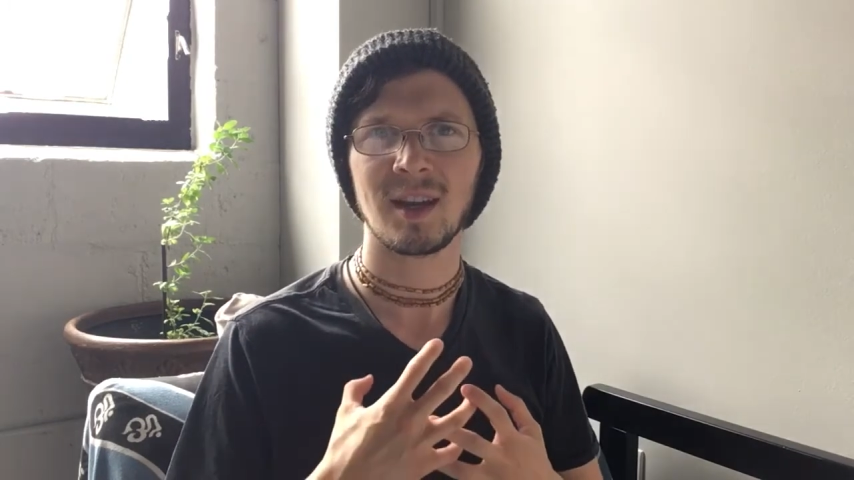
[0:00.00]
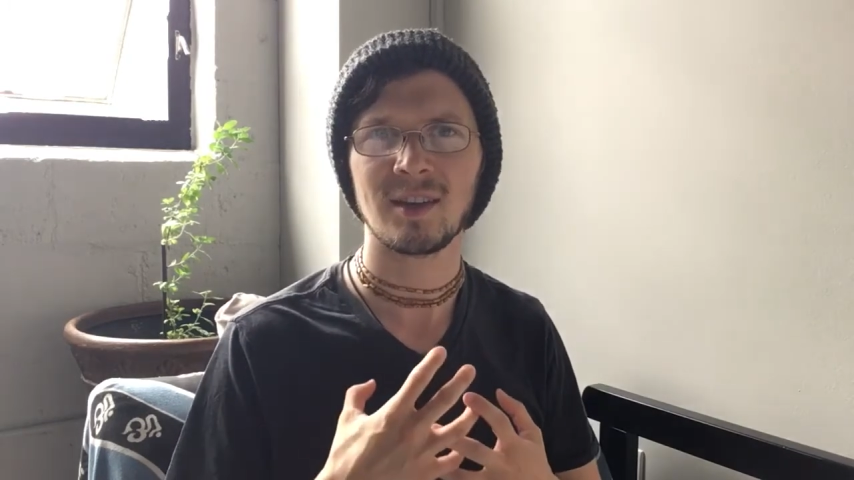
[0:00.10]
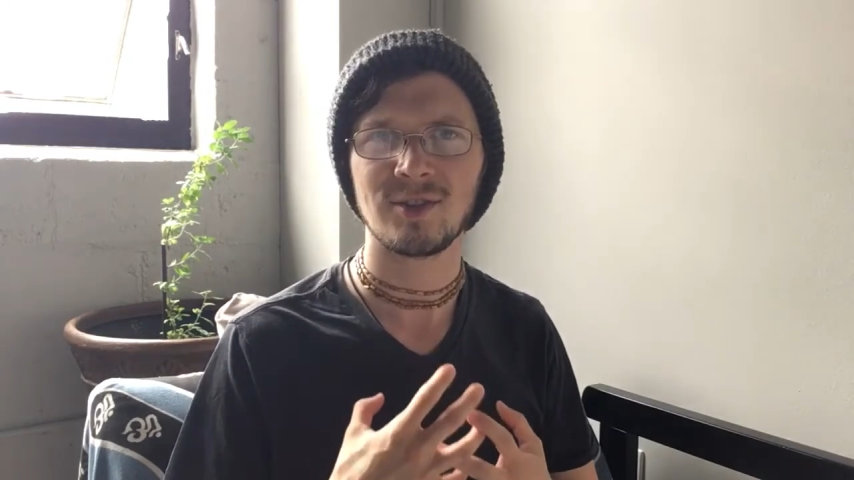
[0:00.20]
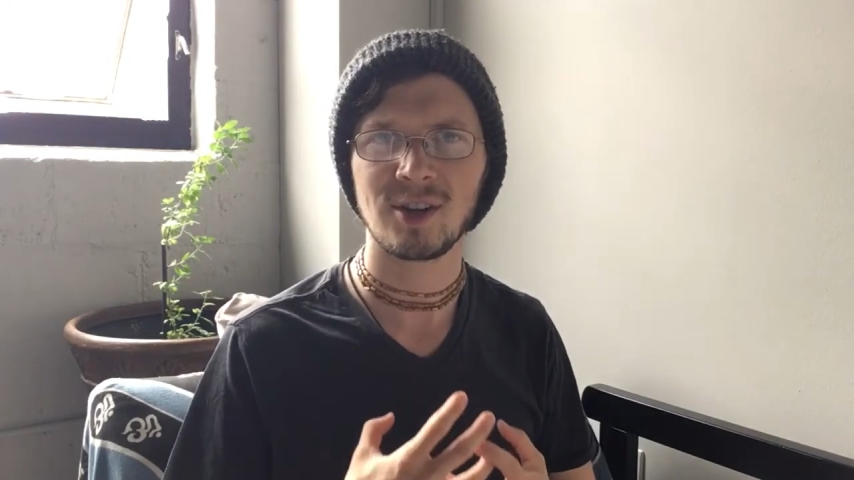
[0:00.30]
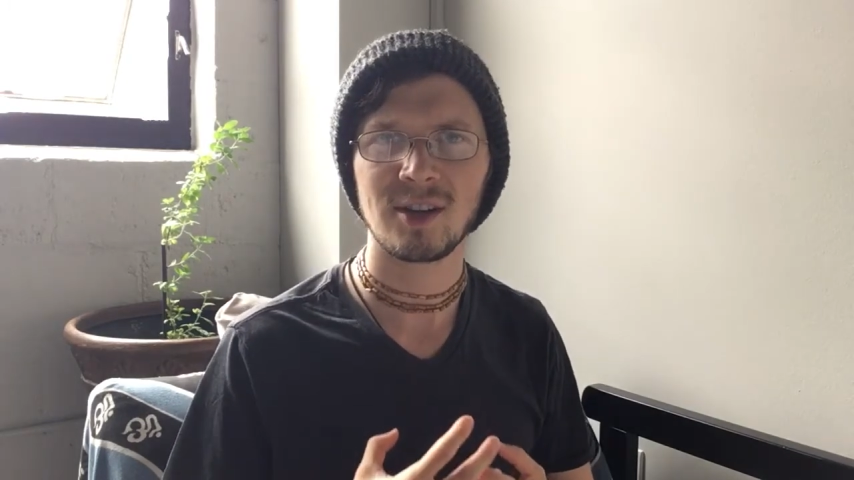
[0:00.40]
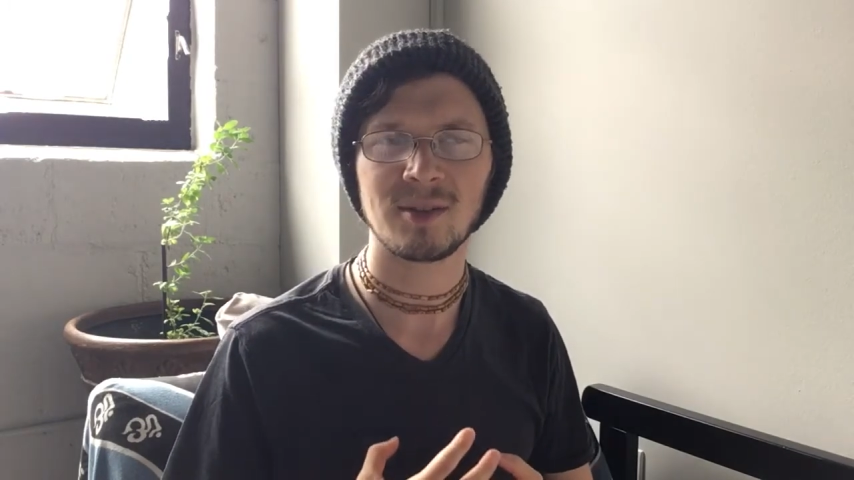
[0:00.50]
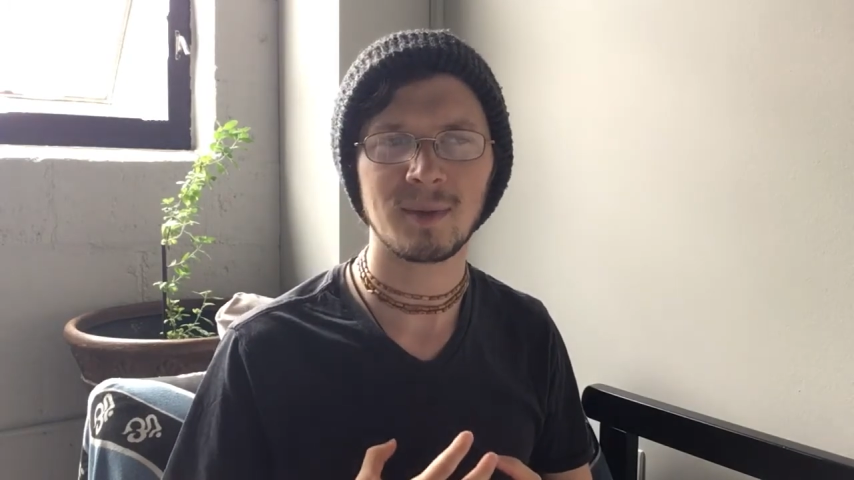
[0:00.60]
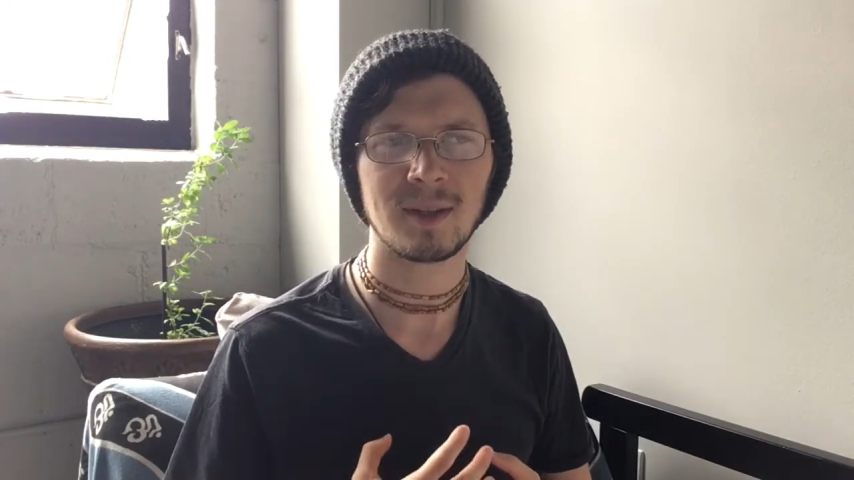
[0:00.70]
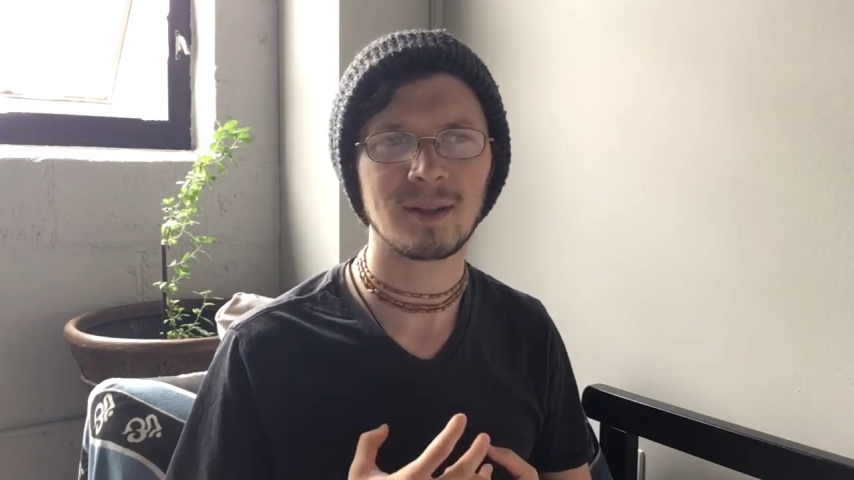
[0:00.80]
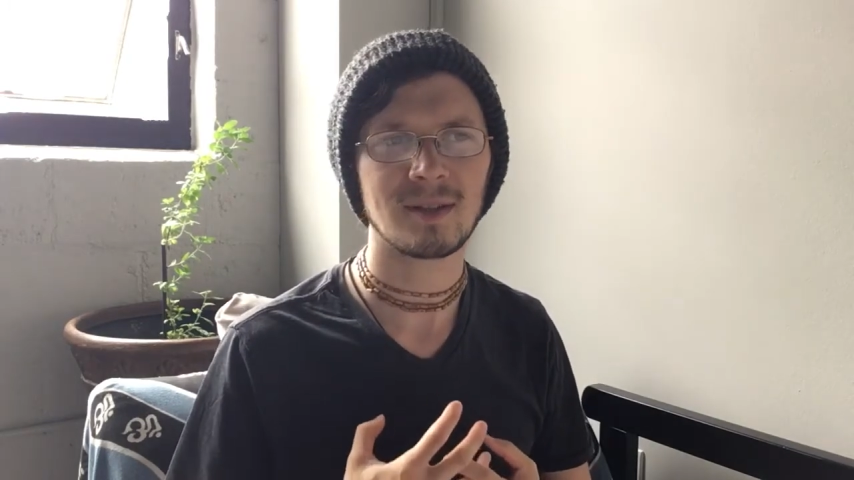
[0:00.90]
and
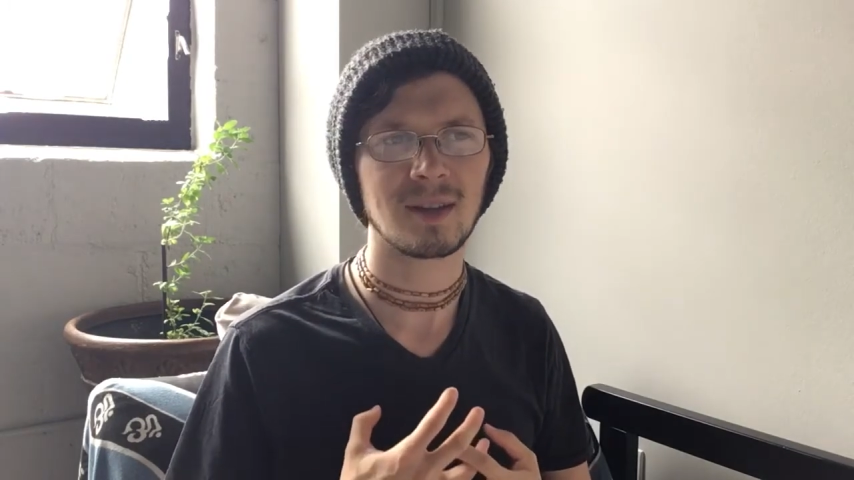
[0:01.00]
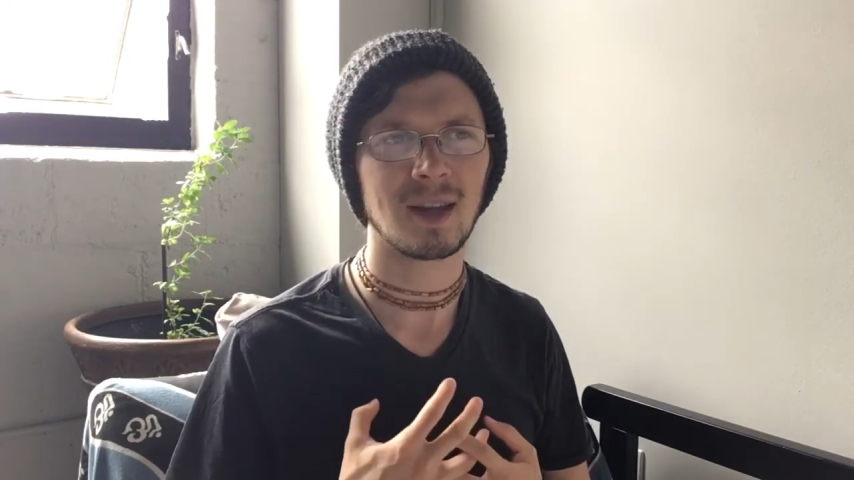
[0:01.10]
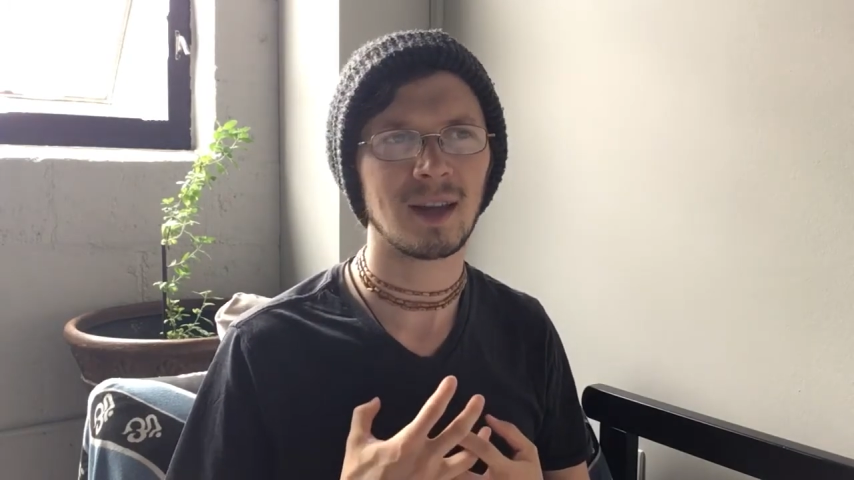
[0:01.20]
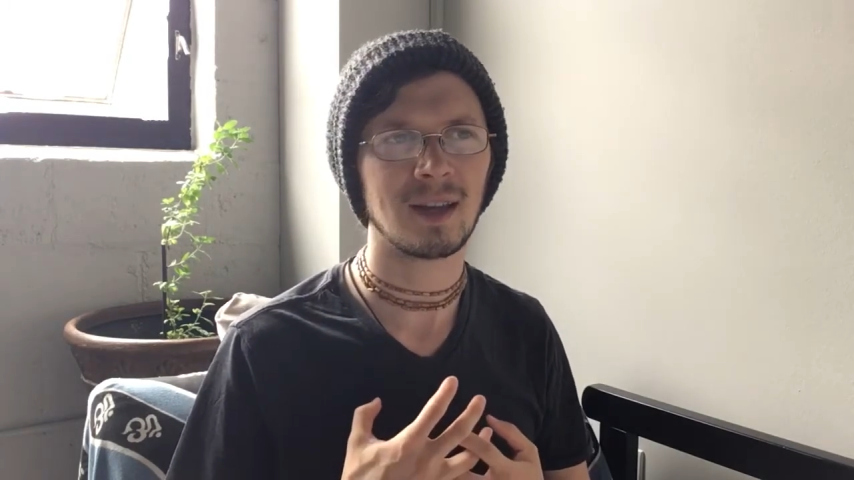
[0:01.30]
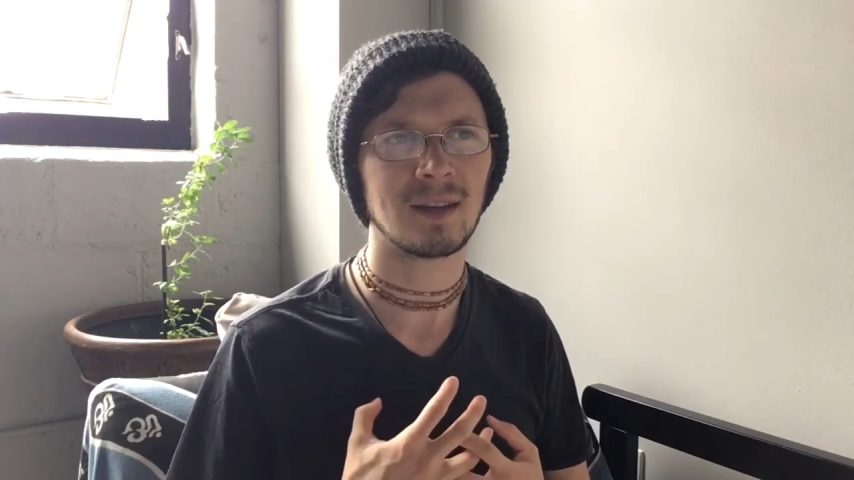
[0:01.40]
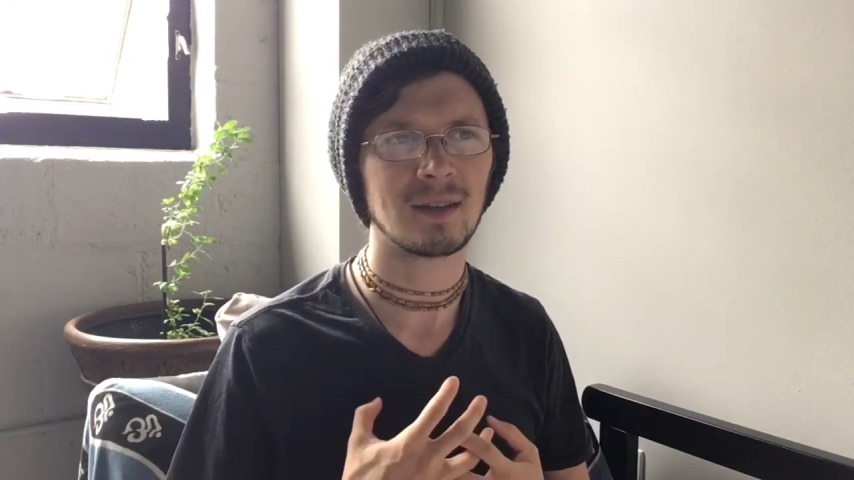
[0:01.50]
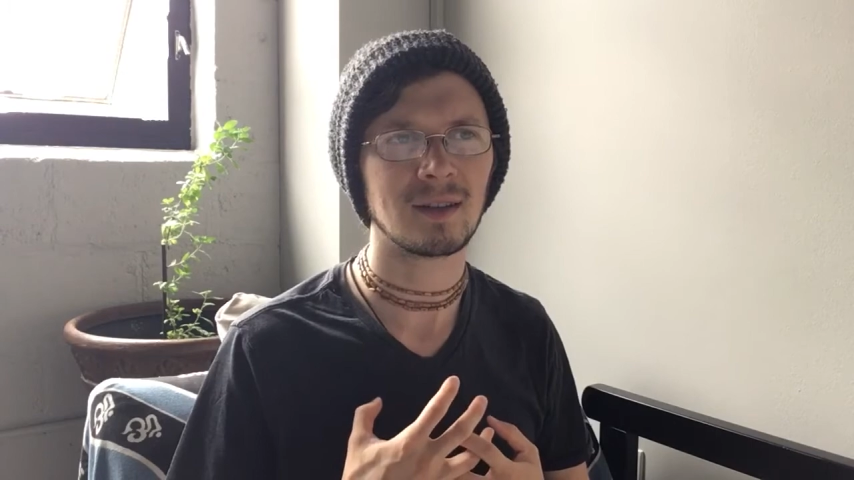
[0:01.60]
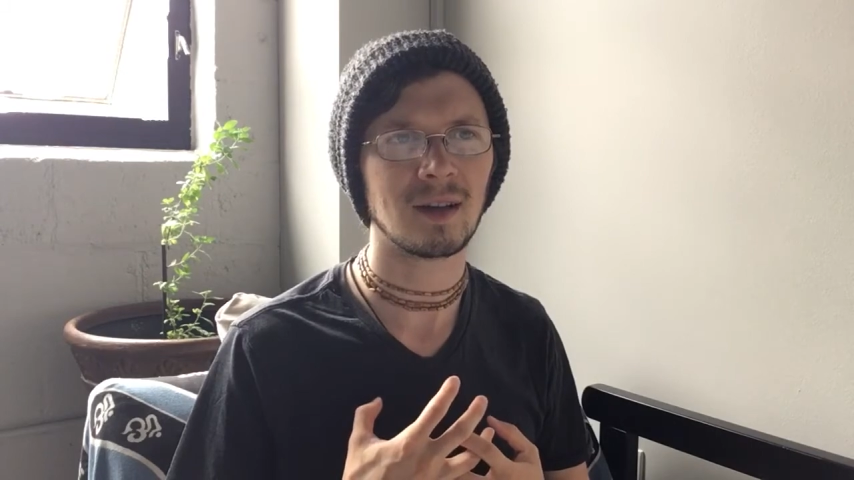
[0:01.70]
judgments and